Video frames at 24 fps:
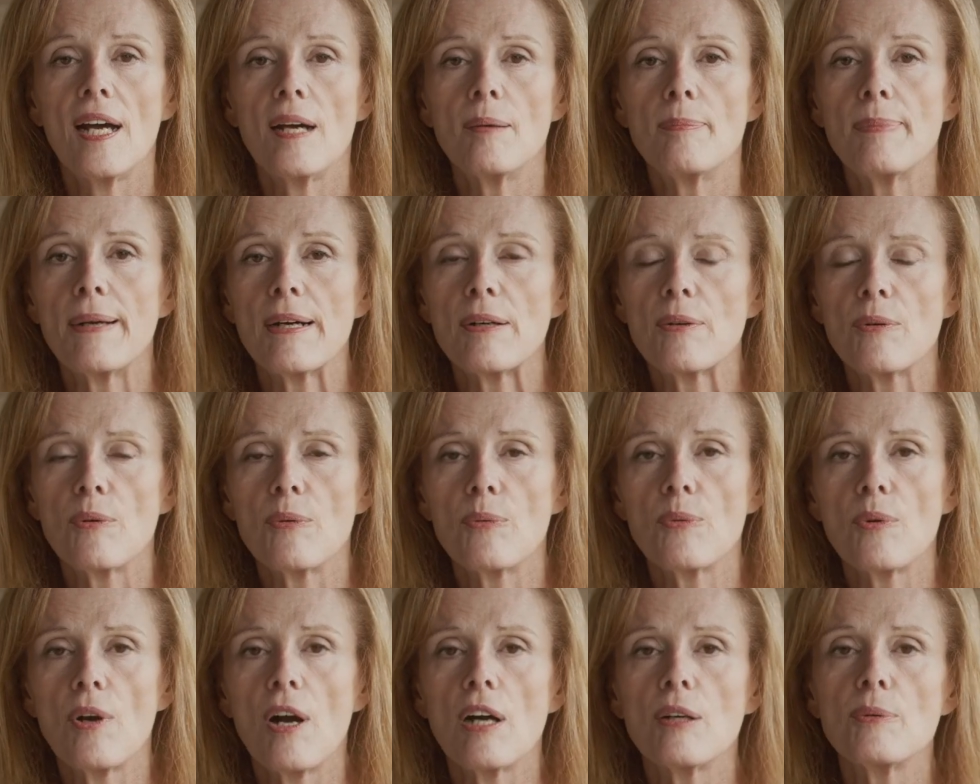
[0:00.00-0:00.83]
about
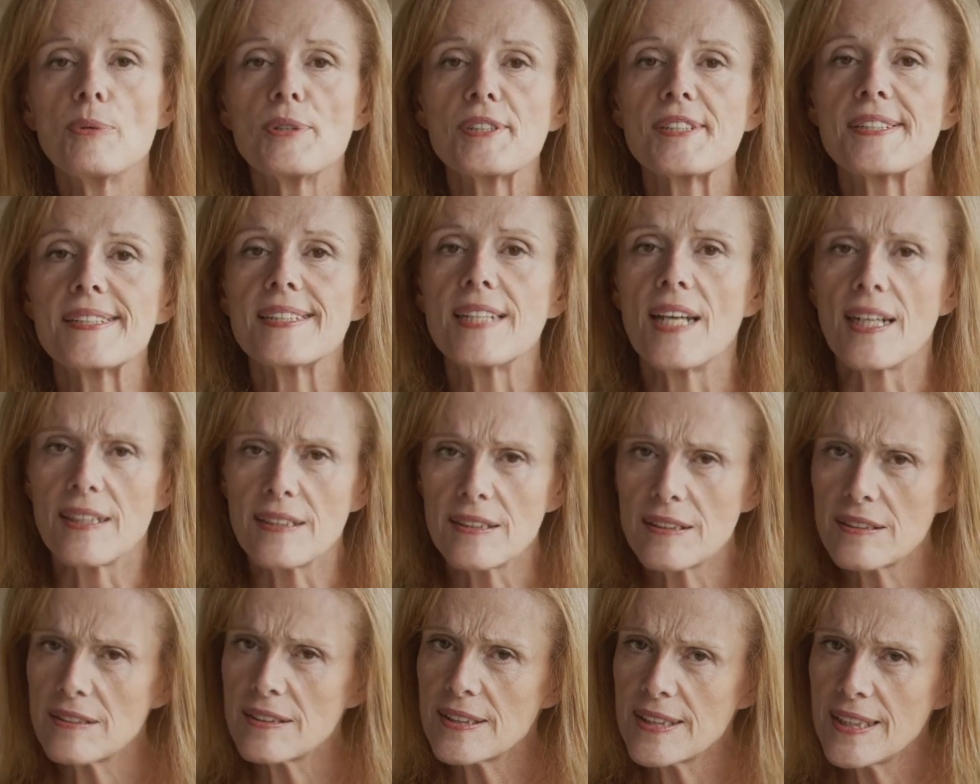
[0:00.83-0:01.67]
Rockwool's
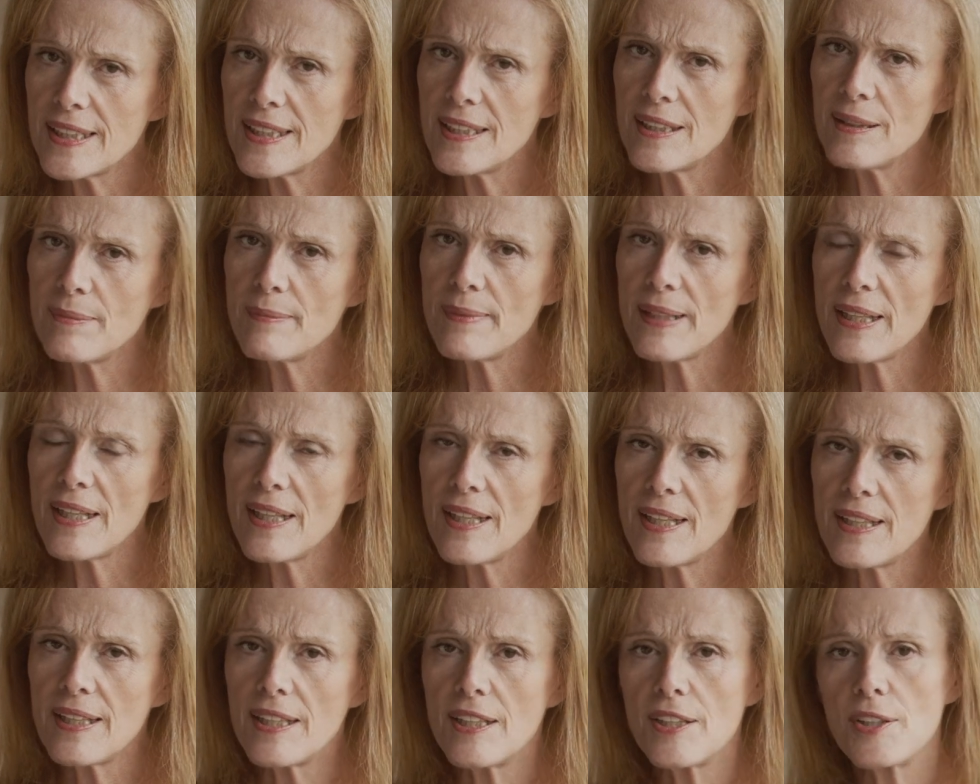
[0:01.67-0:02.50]
technical team
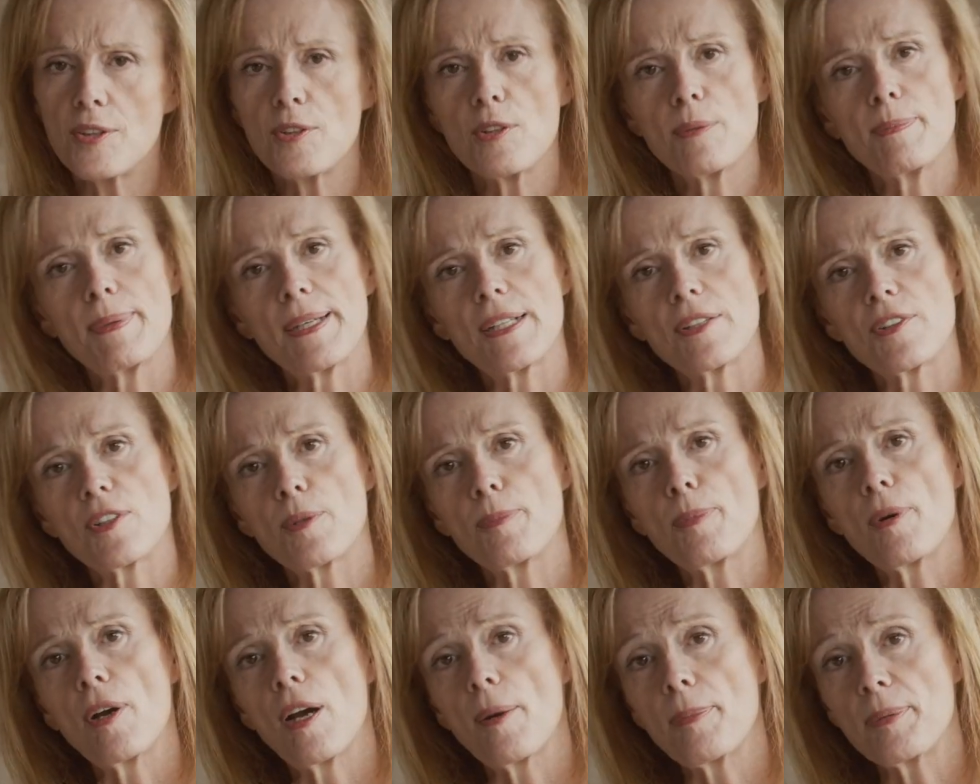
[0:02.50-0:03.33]
and he knew about
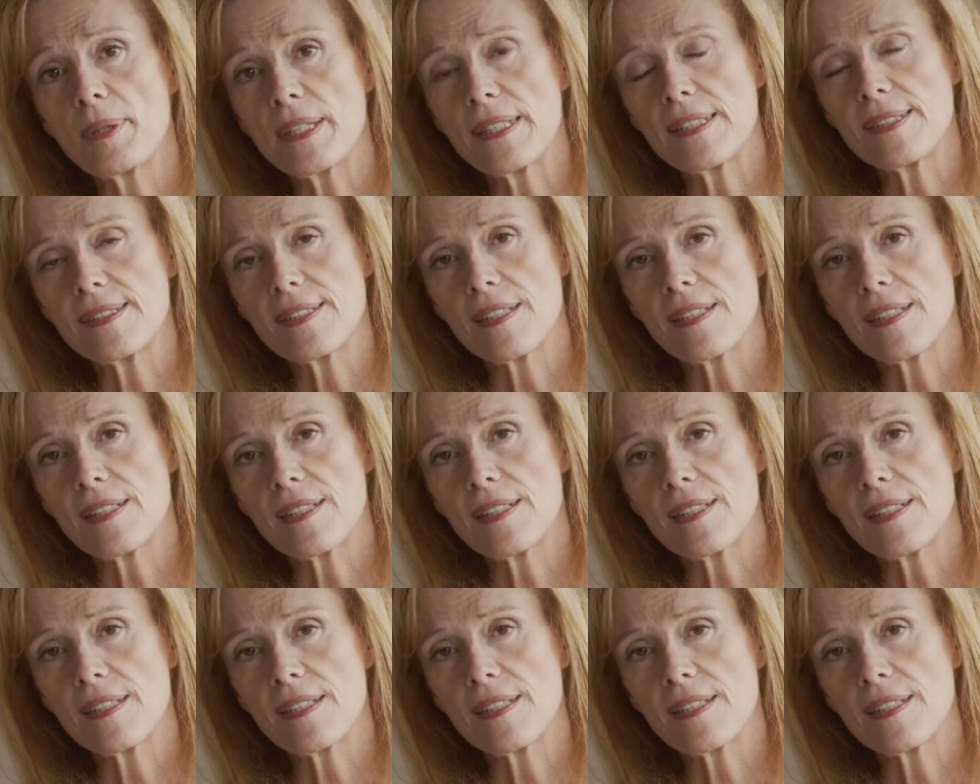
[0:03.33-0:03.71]
the properties